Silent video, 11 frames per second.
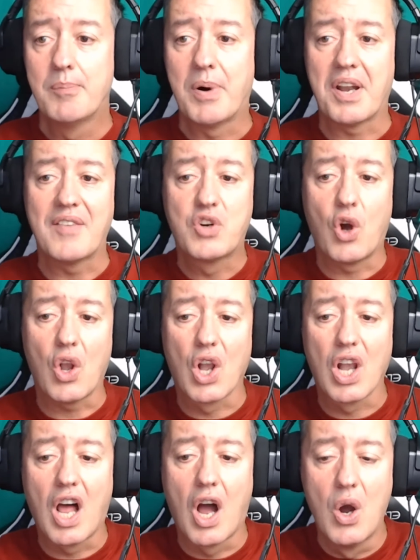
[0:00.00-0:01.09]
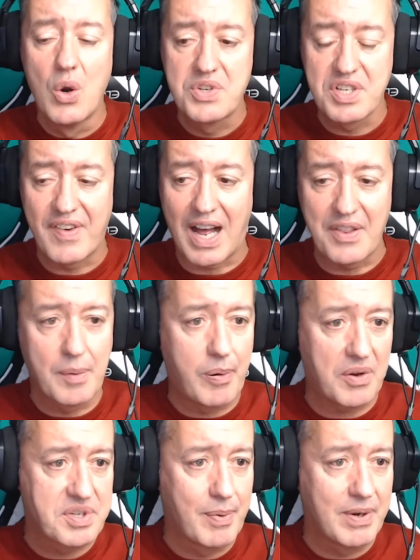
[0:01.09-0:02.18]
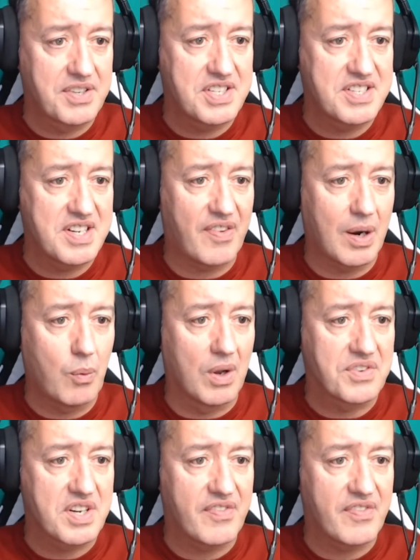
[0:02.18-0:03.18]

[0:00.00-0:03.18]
but I've got loads of other possibilities if I want.